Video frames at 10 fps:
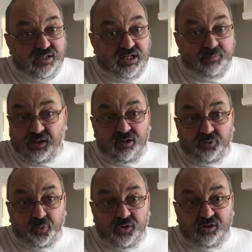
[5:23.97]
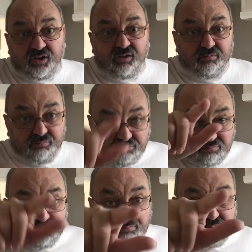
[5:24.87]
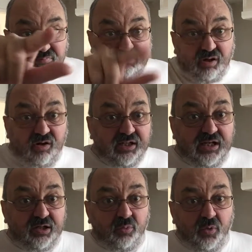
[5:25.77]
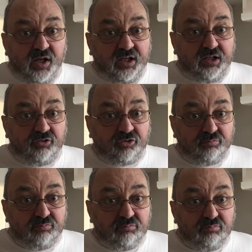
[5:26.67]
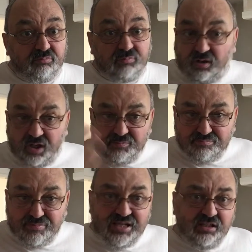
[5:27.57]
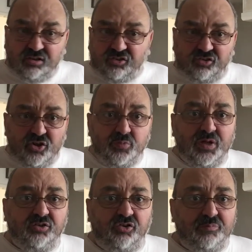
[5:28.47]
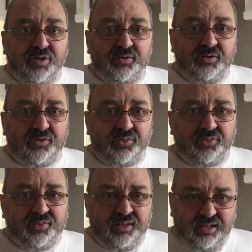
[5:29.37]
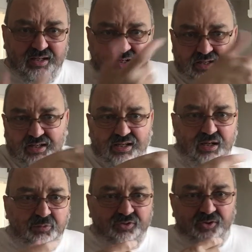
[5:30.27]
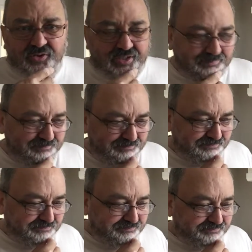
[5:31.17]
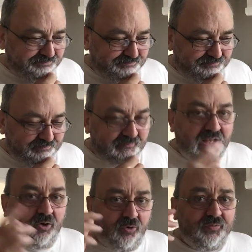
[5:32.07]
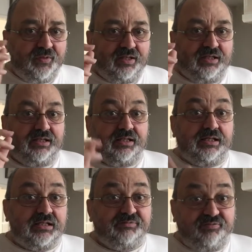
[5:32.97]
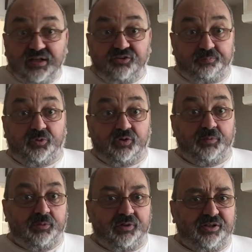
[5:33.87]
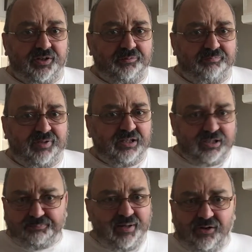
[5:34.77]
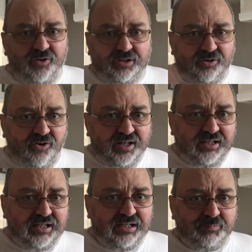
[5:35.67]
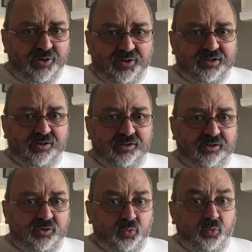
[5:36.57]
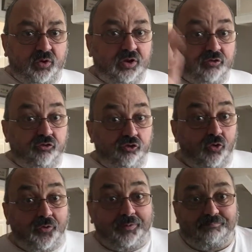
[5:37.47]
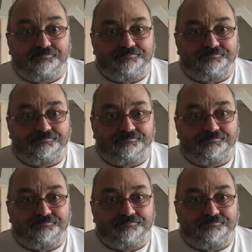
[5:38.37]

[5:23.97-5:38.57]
I'm a hard worker. I get a wage. I make so much a month. I was looking on Facebook a moment ago about a guy in America called John.